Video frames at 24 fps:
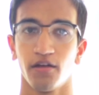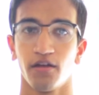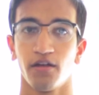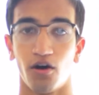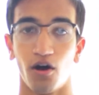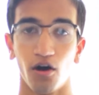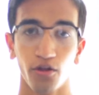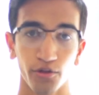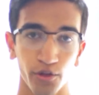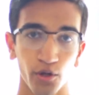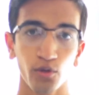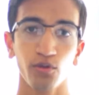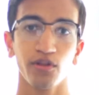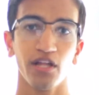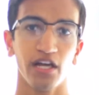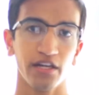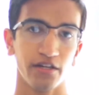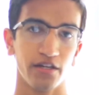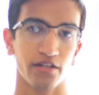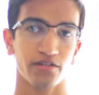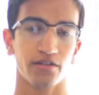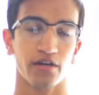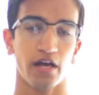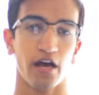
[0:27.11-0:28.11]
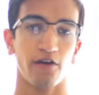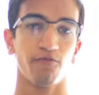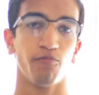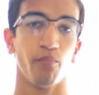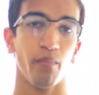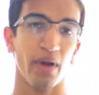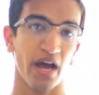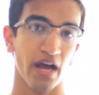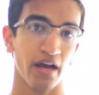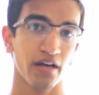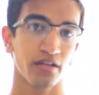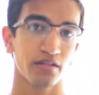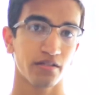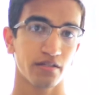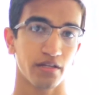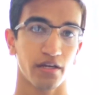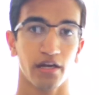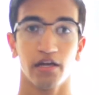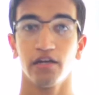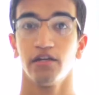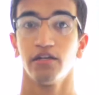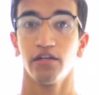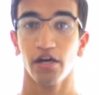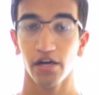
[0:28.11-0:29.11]
Although light doesn't have mass,
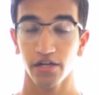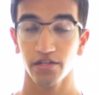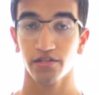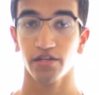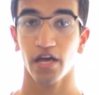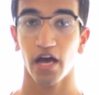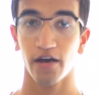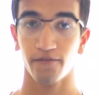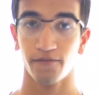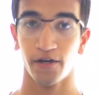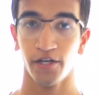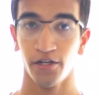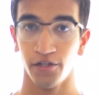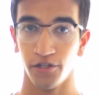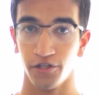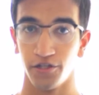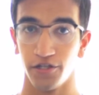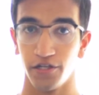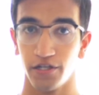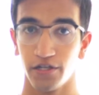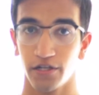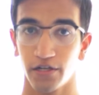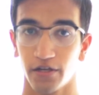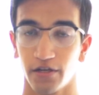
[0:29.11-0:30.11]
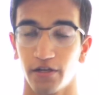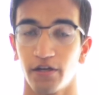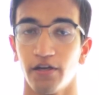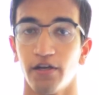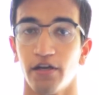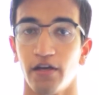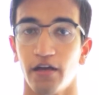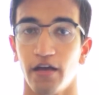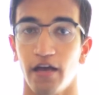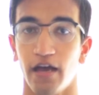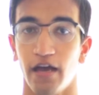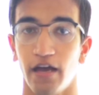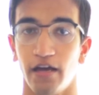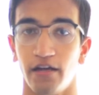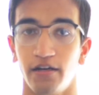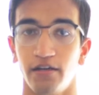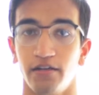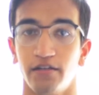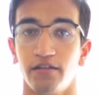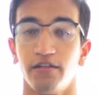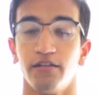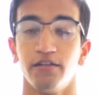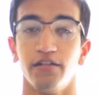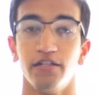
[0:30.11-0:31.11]
it does have energy.
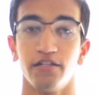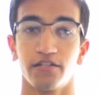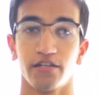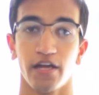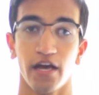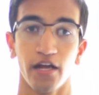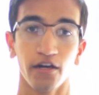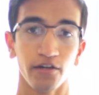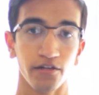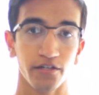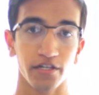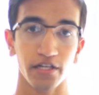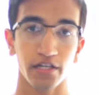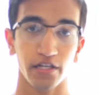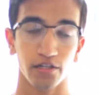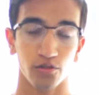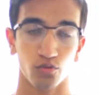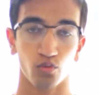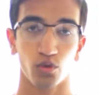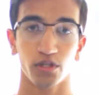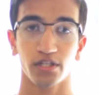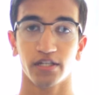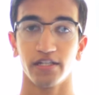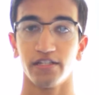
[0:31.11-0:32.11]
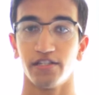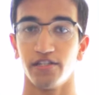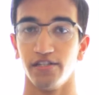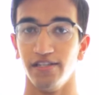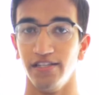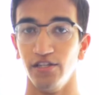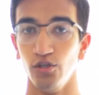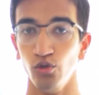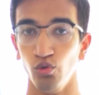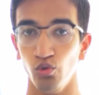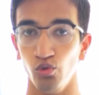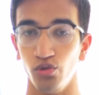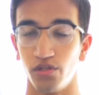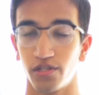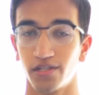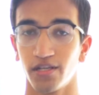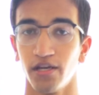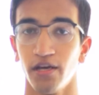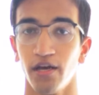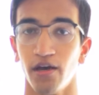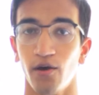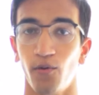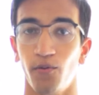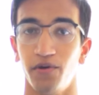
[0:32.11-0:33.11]
And this energy is what gets used
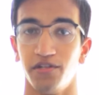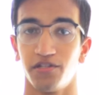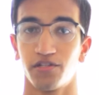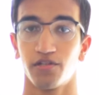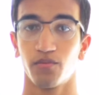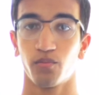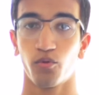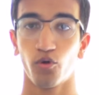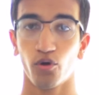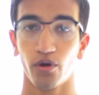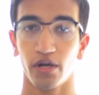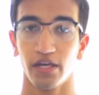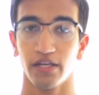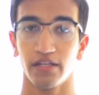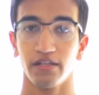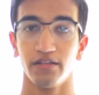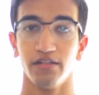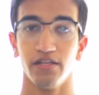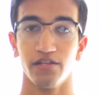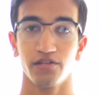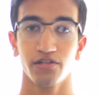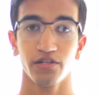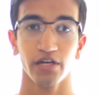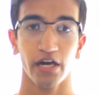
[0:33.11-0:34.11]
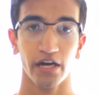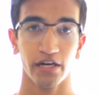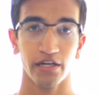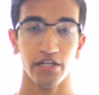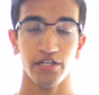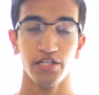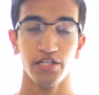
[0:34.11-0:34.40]
when supporting this tiny